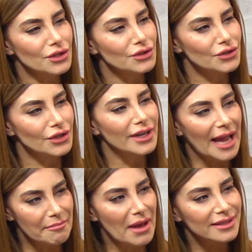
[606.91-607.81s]
concerned,
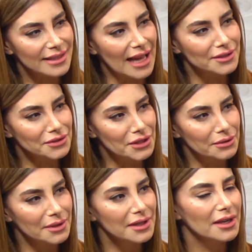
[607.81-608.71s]
I must ask
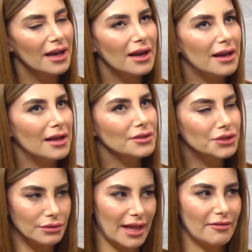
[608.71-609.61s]
you,
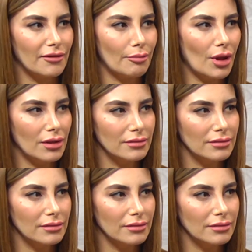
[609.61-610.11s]
do you like football?